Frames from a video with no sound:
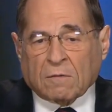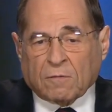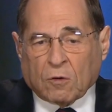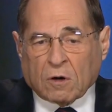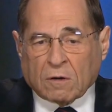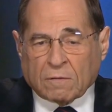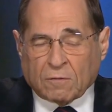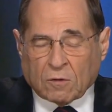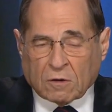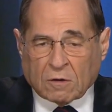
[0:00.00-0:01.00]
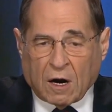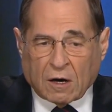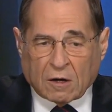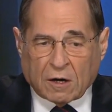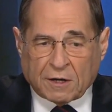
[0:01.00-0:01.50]
for
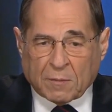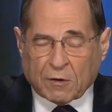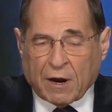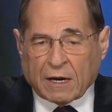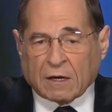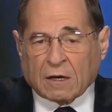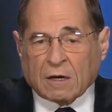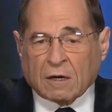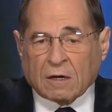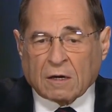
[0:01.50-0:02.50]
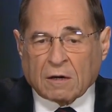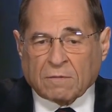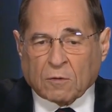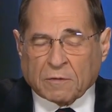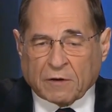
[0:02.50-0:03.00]
our democratic
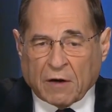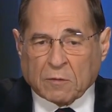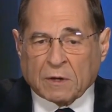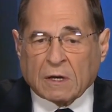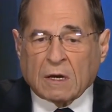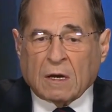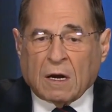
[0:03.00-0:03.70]
form of government.